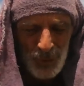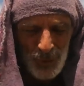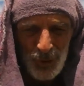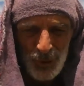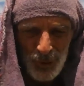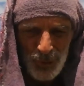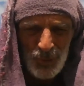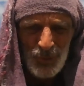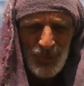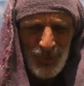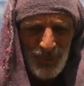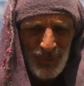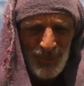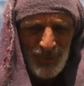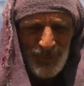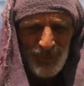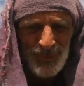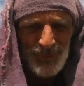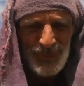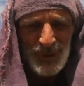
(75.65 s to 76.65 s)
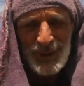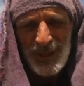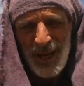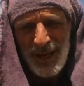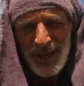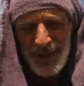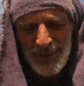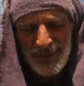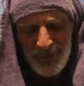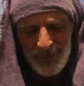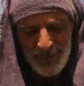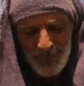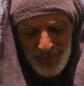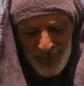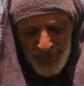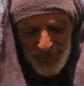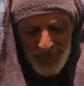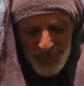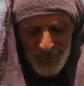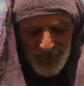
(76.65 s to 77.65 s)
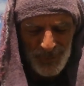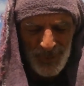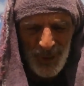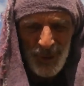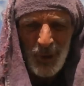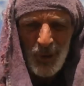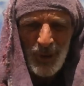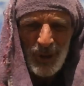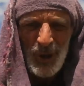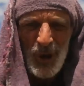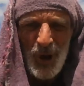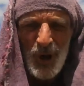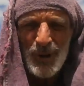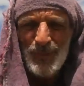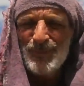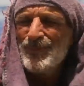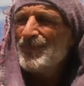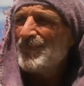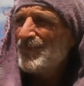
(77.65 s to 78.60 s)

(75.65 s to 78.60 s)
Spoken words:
to Star Heaven. We're going home.